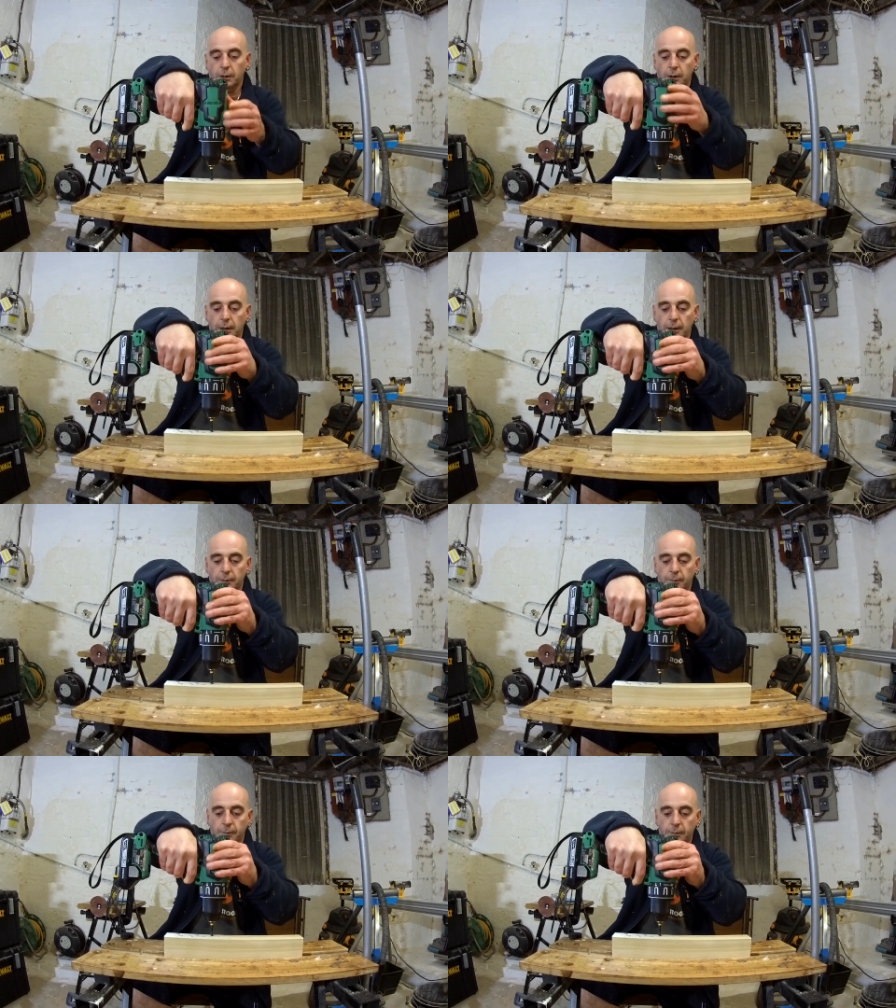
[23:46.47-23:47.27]
Yeah,
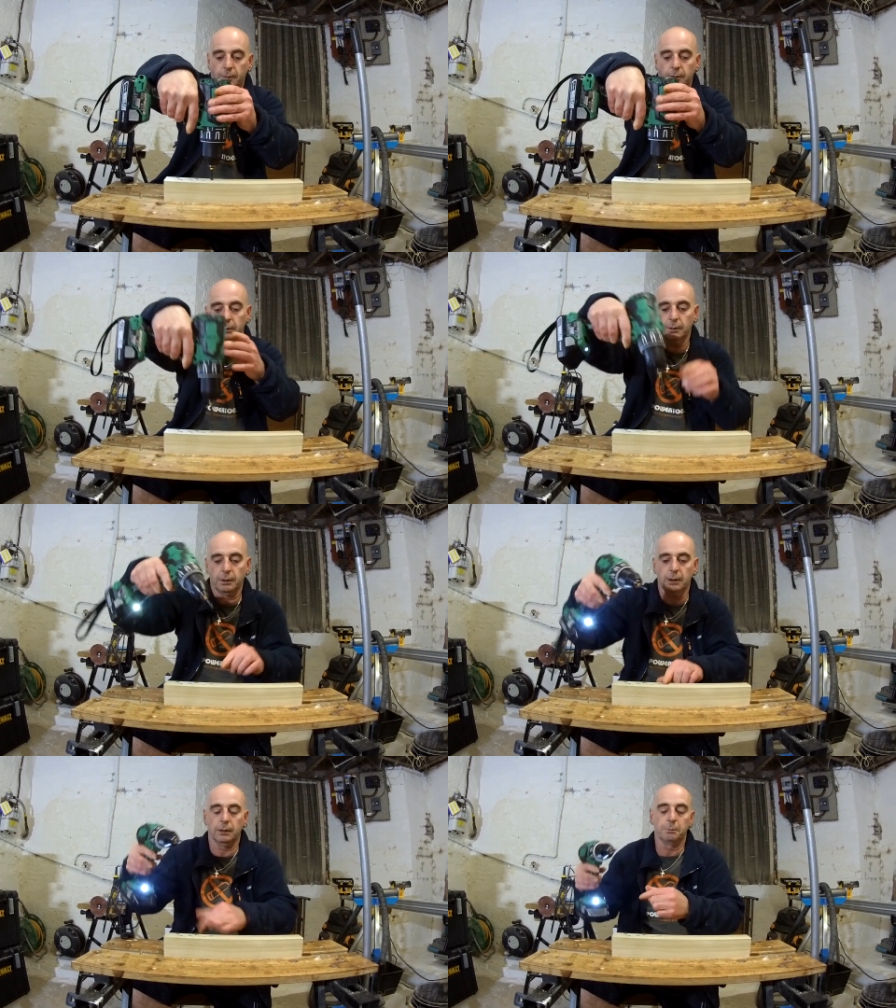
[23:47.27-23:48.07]

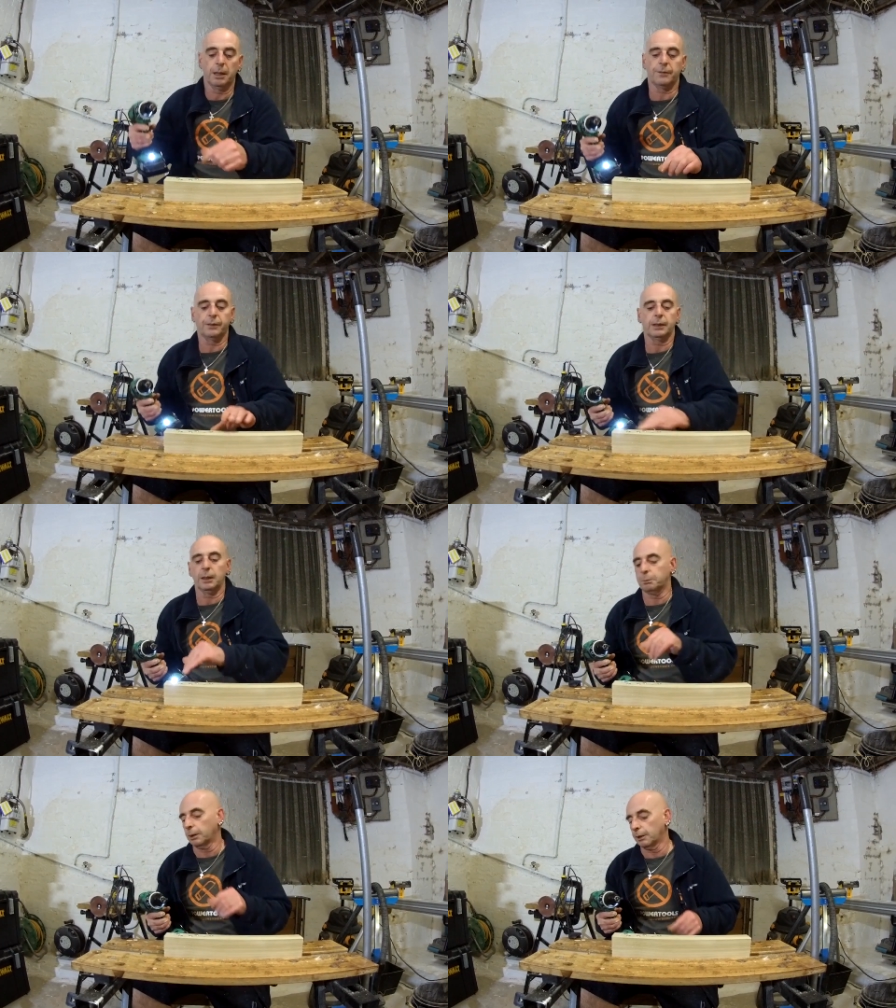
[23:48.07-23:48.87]
oh, perfect
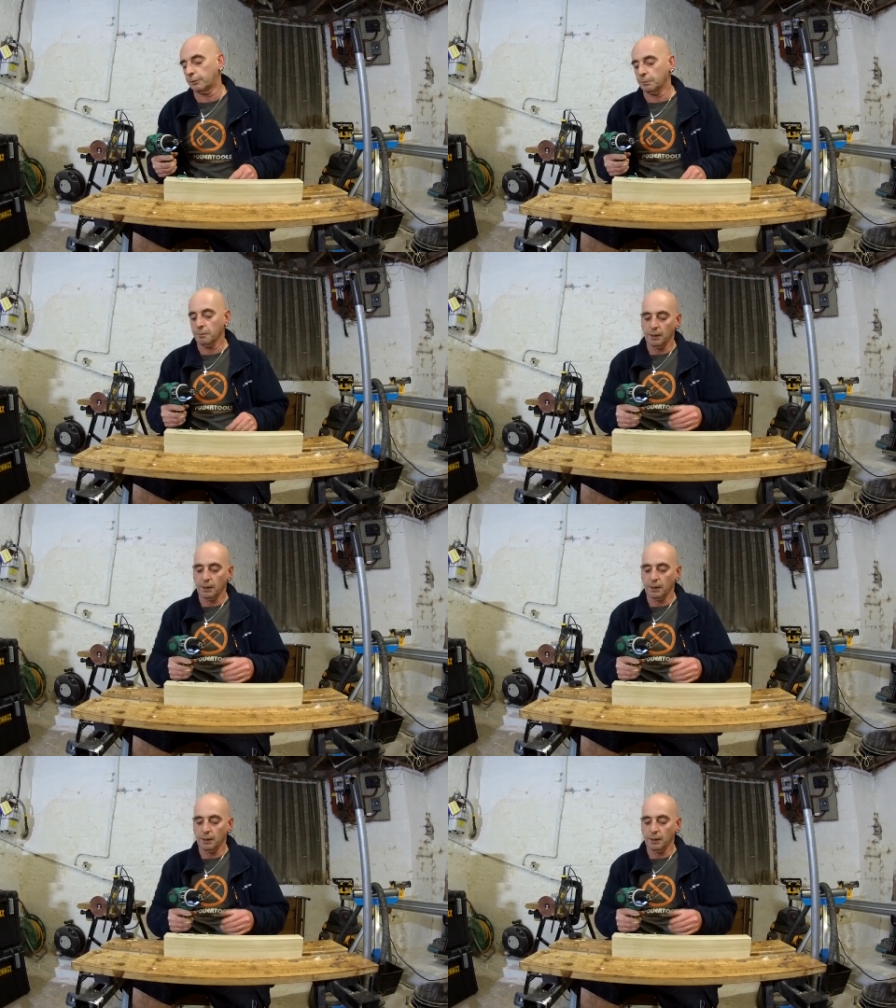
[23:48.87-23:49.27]
into place.